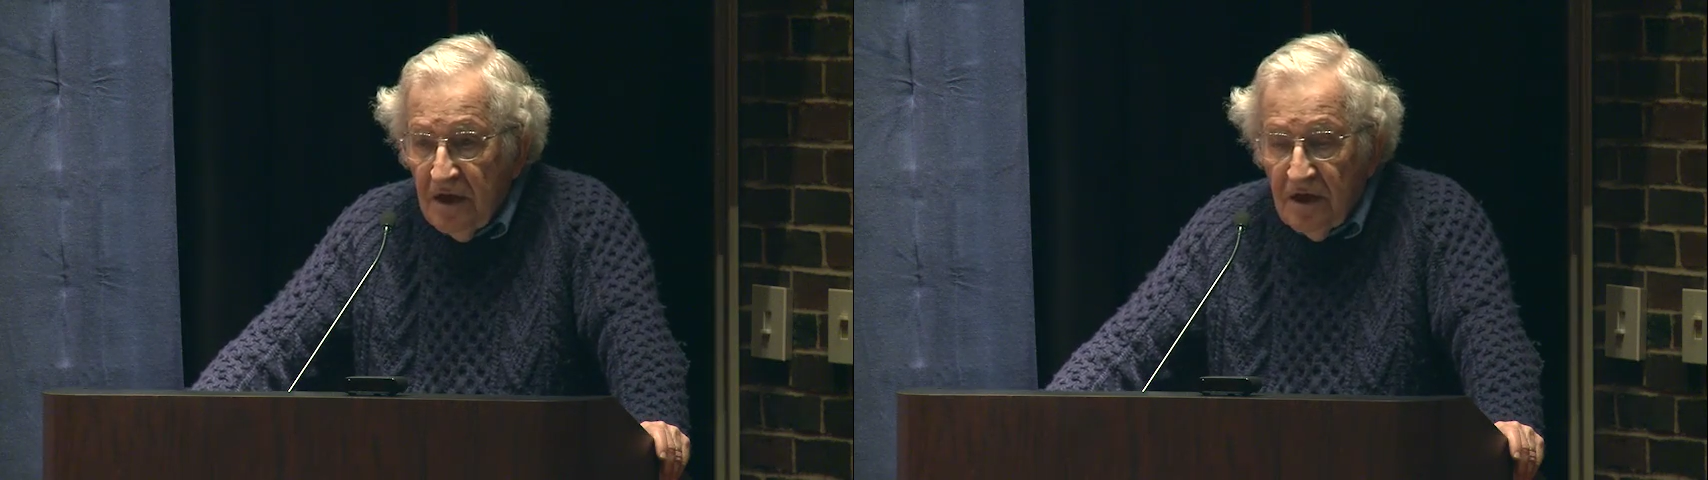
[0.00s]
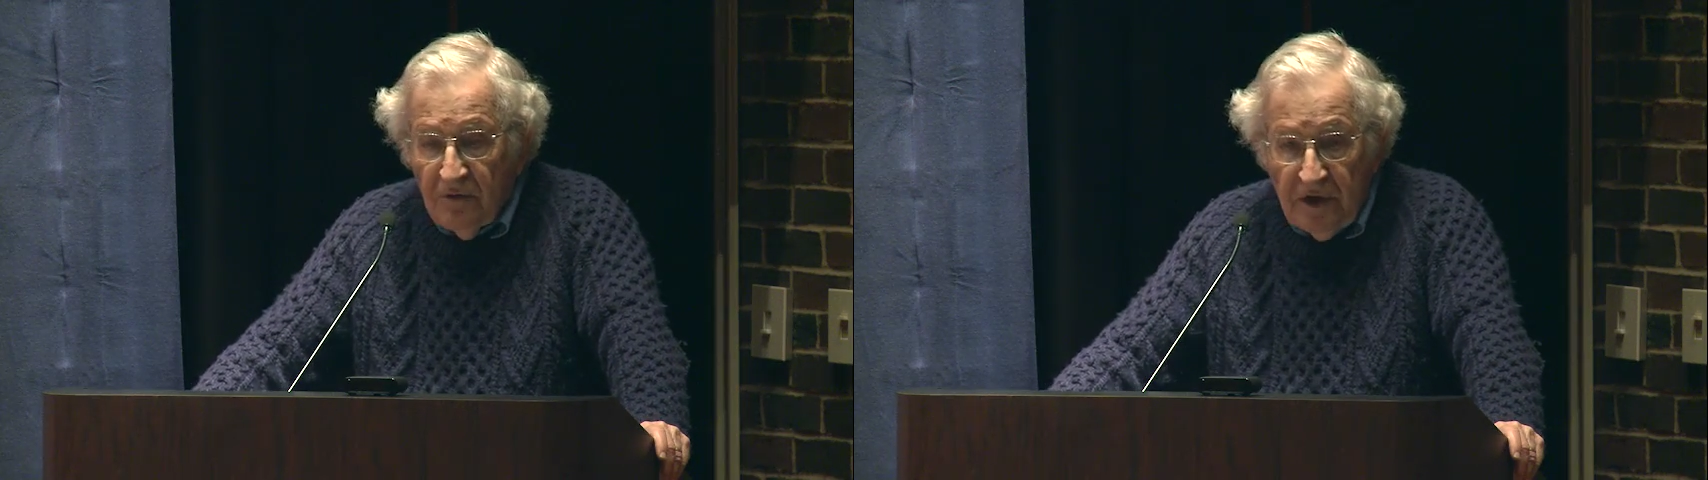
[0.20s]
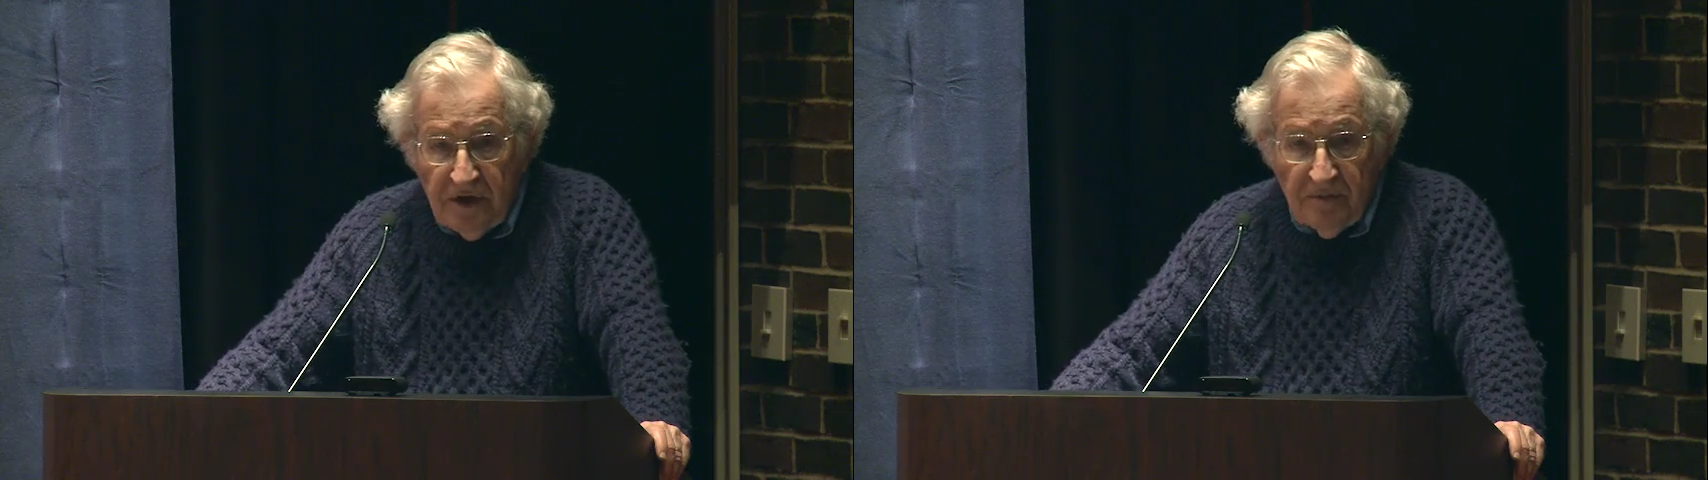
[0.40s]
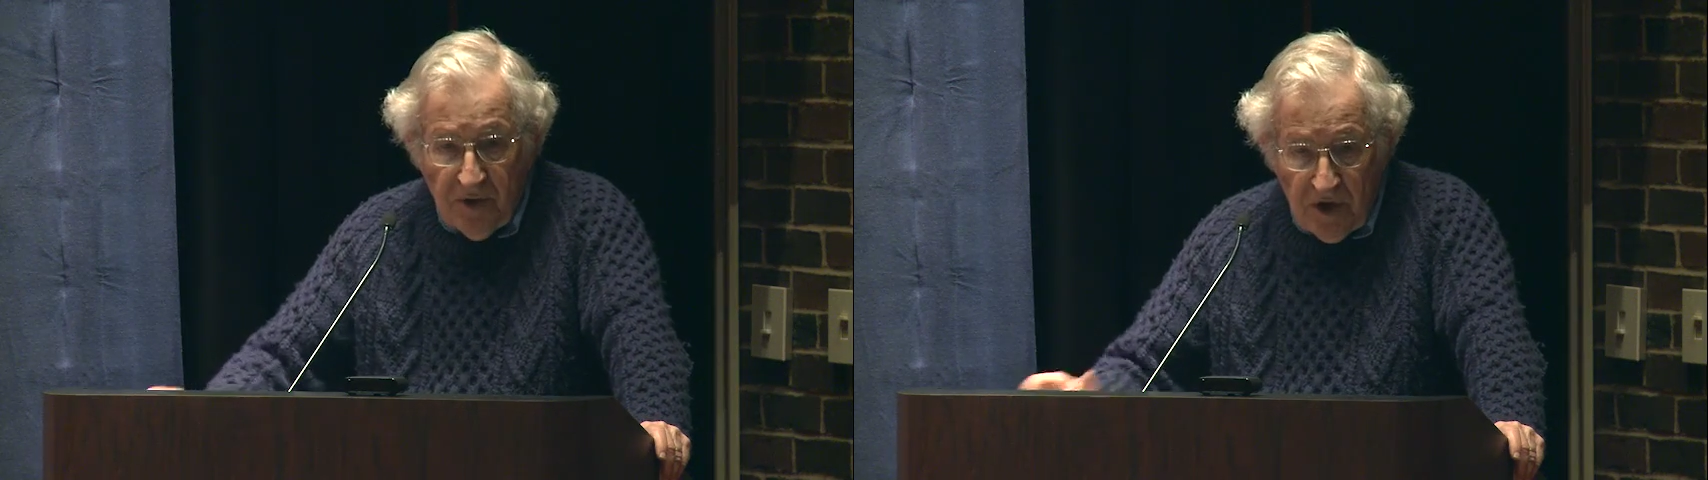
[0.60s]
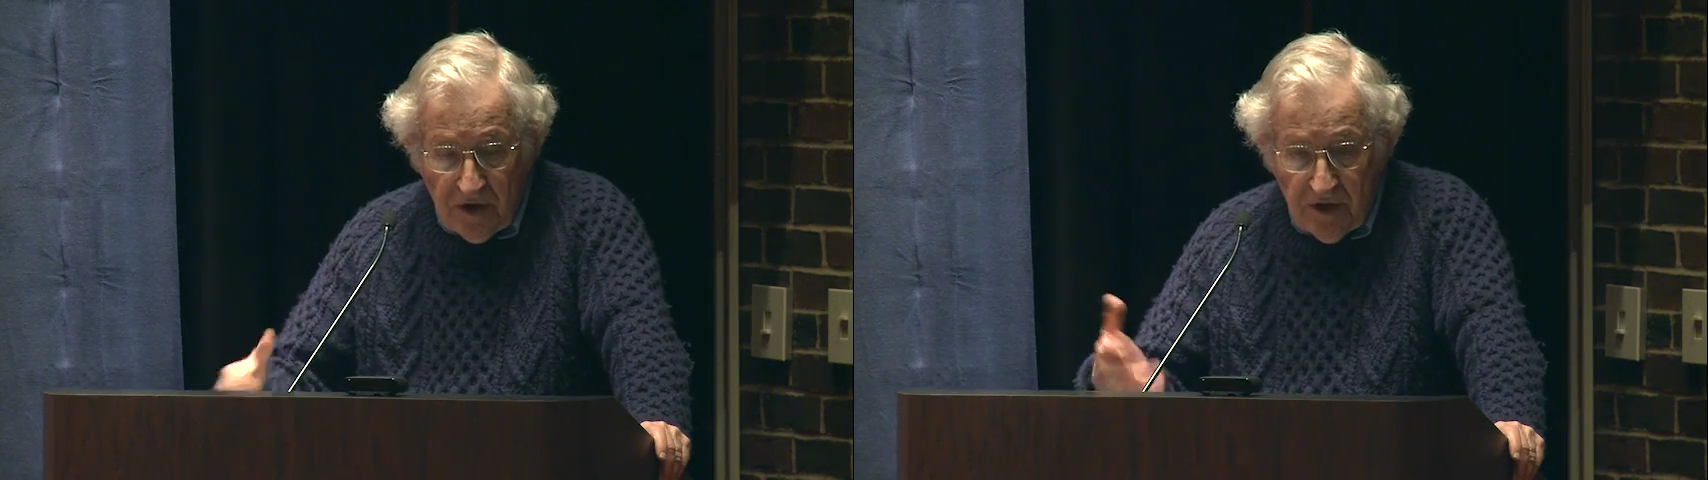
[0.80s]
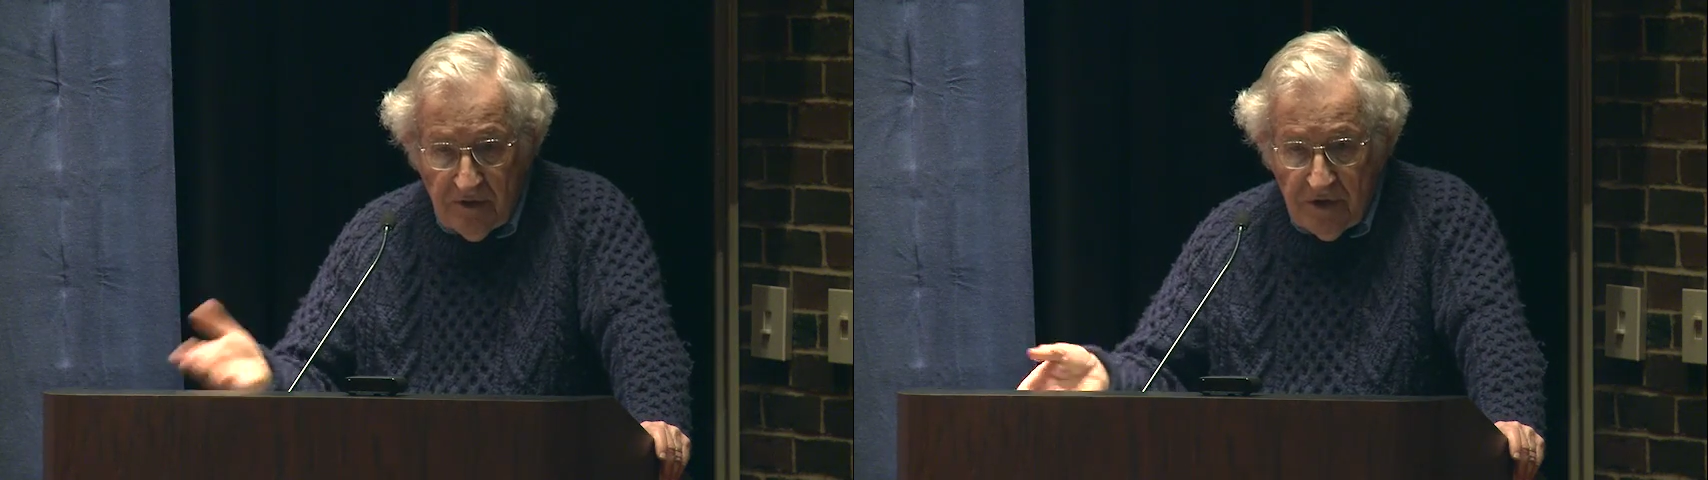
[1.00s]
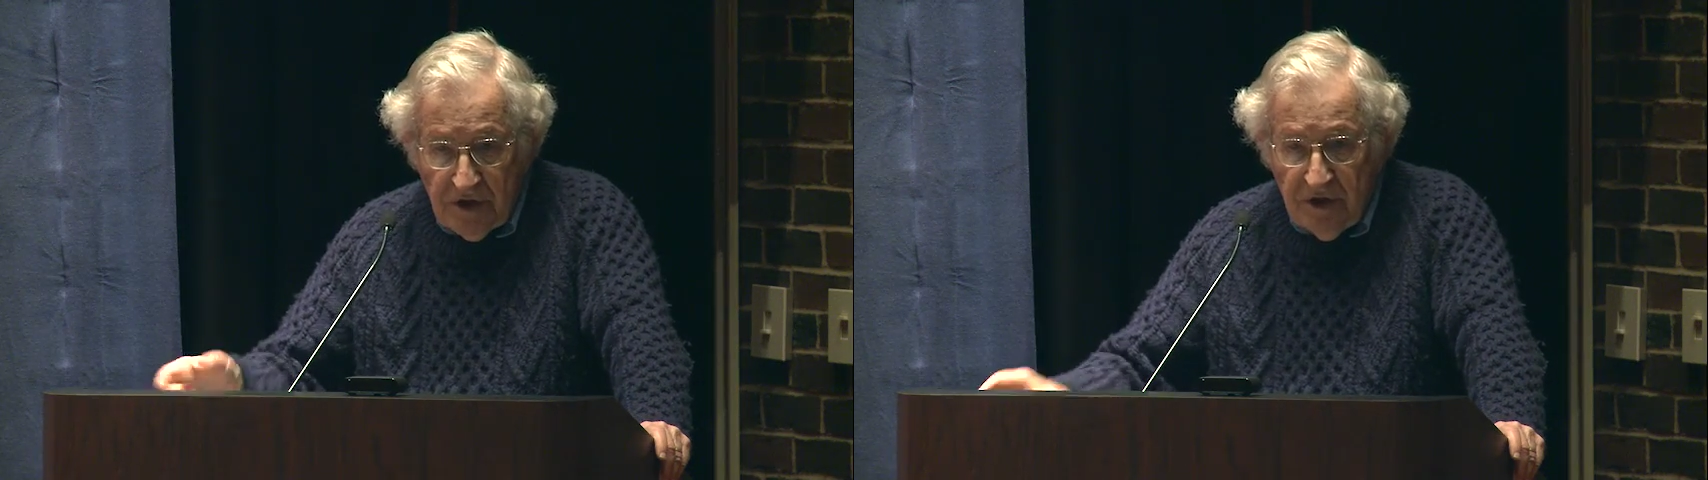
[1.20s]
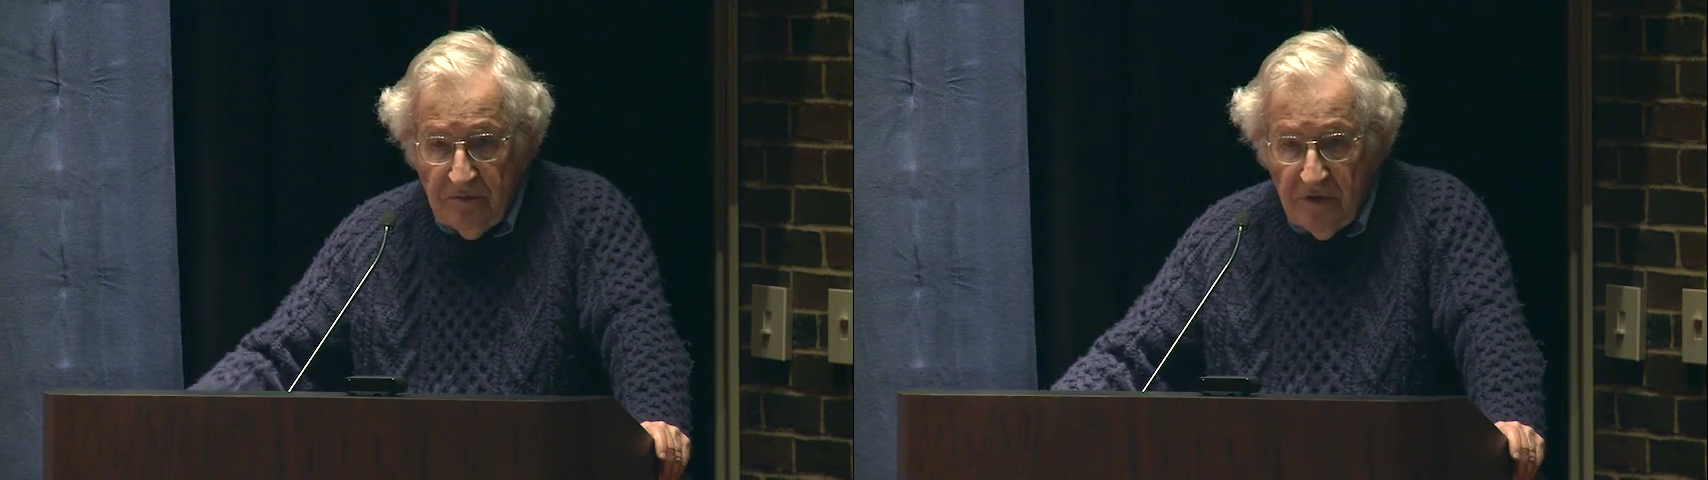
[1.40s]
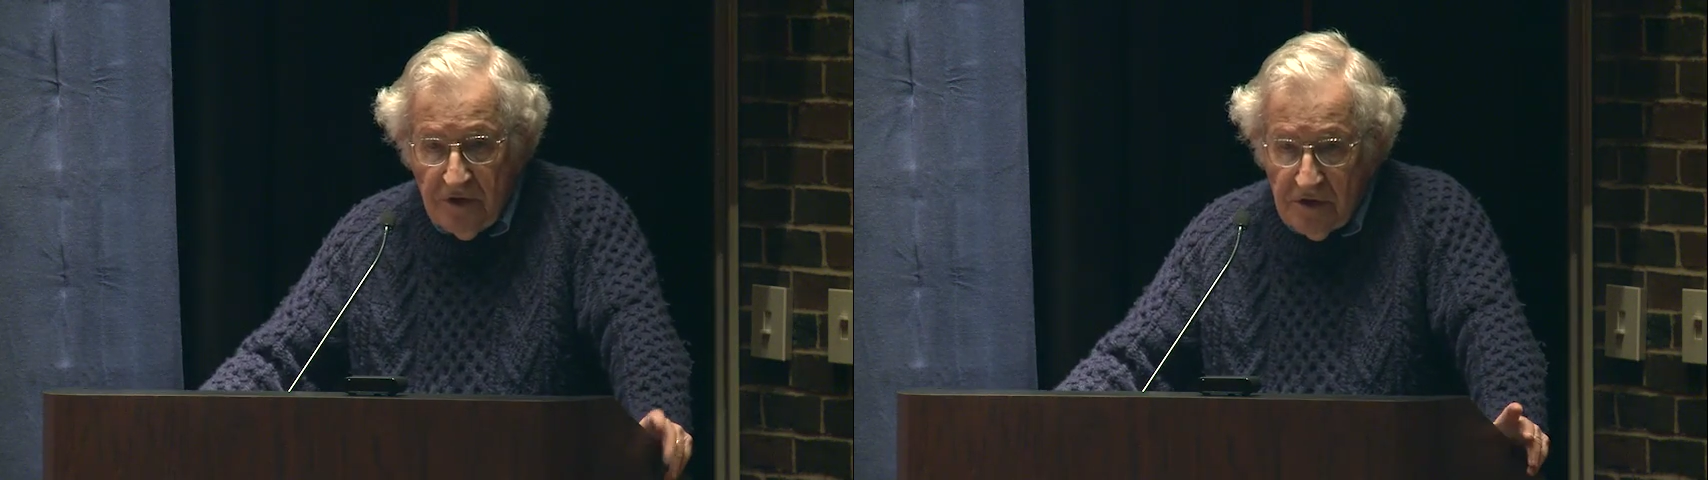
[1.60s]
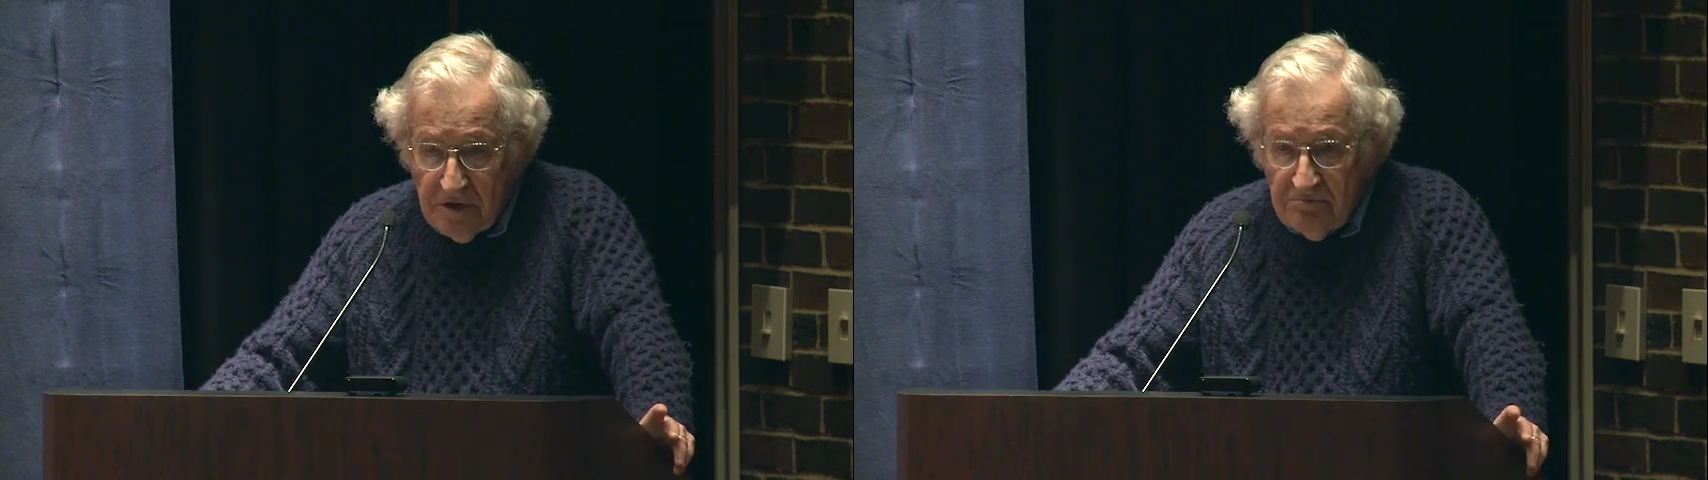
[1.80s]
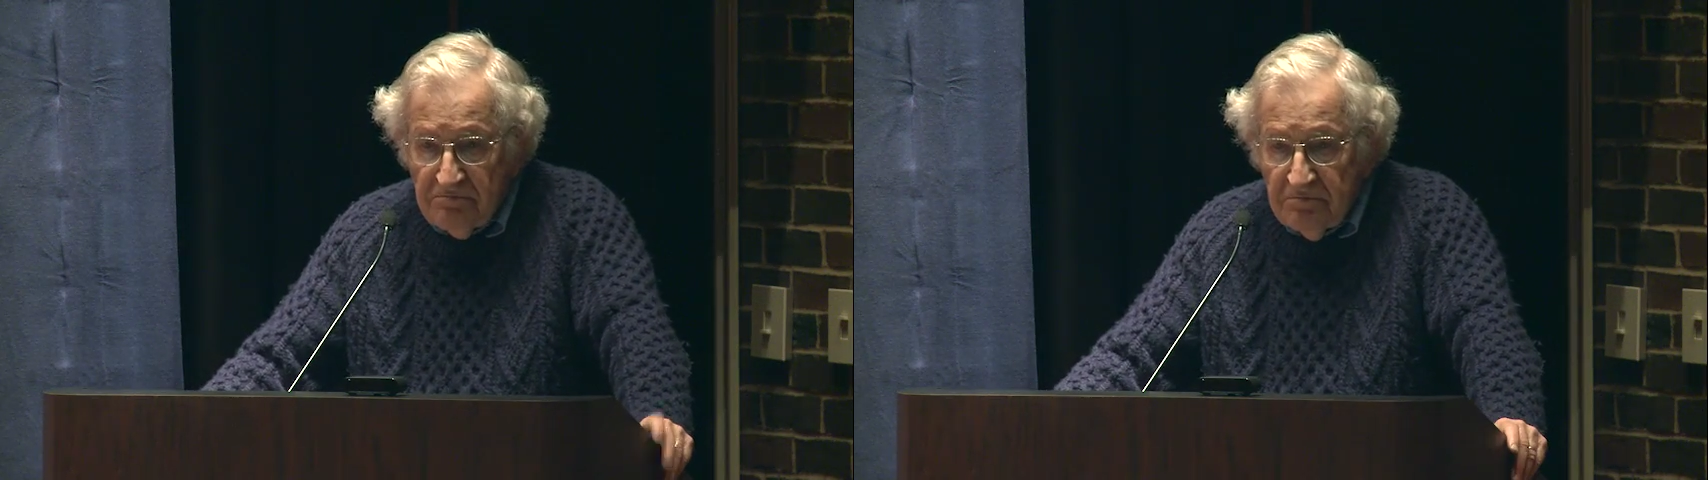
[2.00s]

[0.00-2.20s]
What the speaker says: When the apartheid regime was